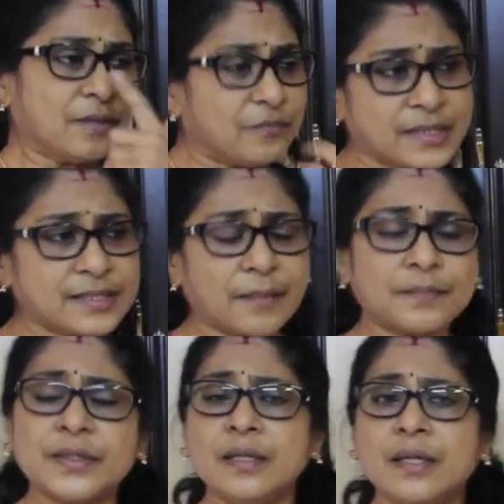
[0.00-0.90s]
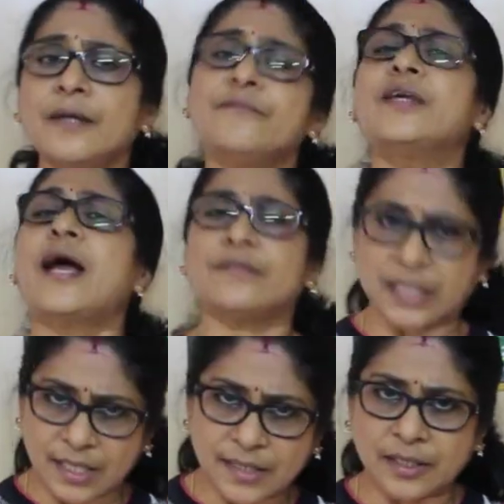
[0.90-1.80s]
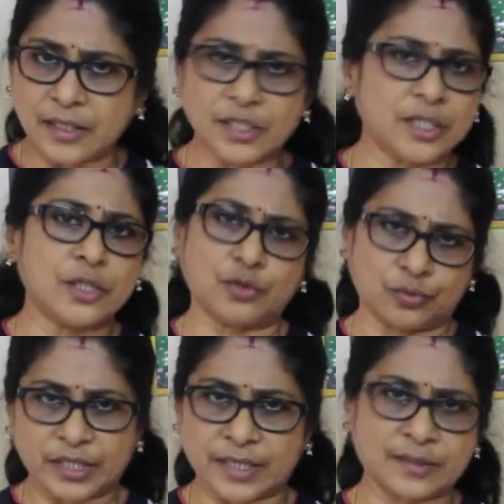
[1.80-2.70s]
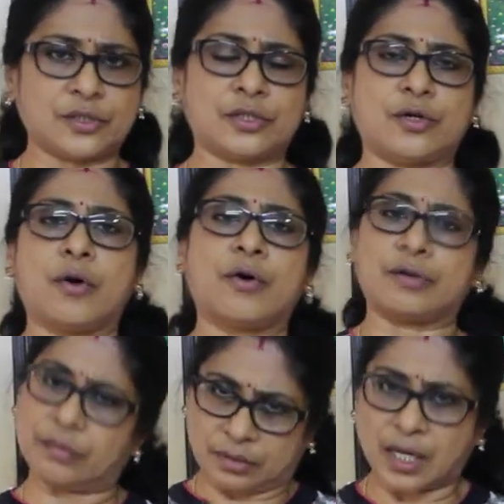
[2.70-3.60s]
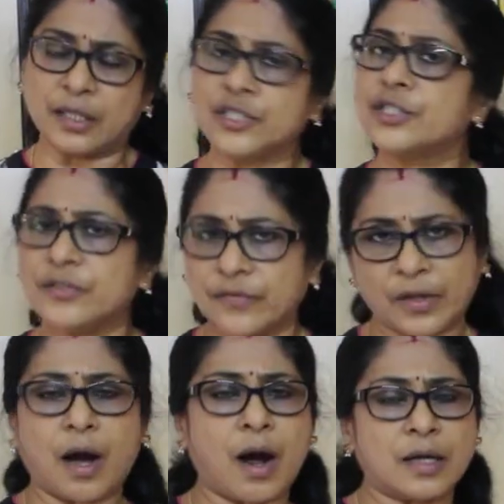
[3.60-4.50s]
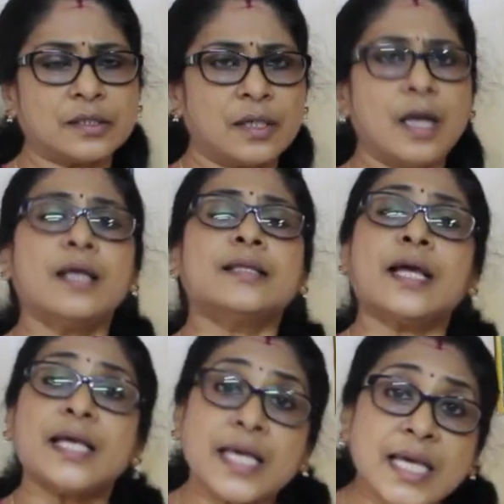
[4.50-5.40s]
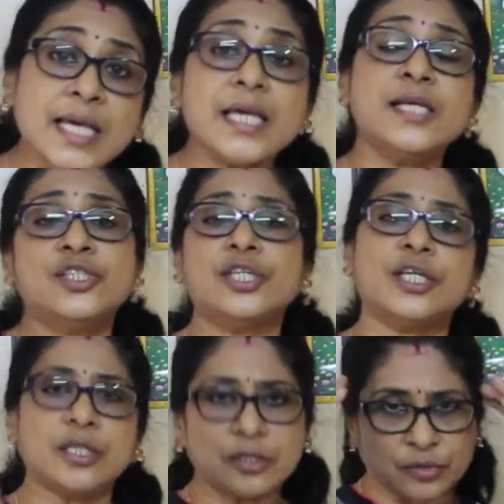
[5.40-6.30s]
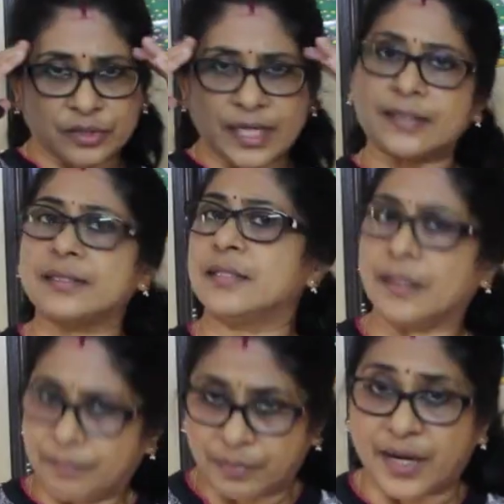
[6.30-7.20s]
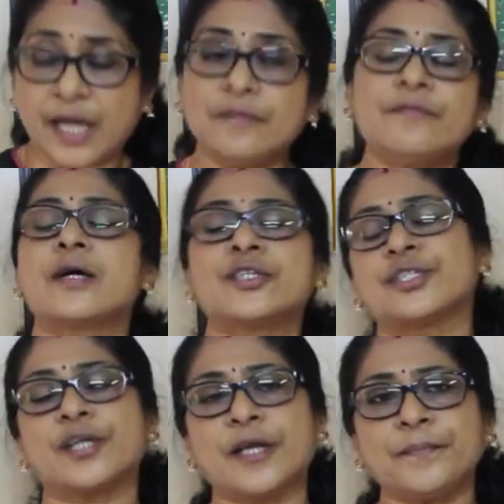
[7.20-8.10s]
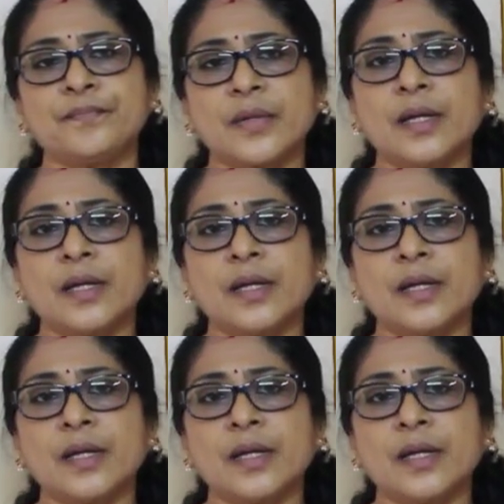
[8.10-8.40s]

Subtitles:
For example, we have the ECG to test your conditions of the heart, the EEG to test the brain functioning.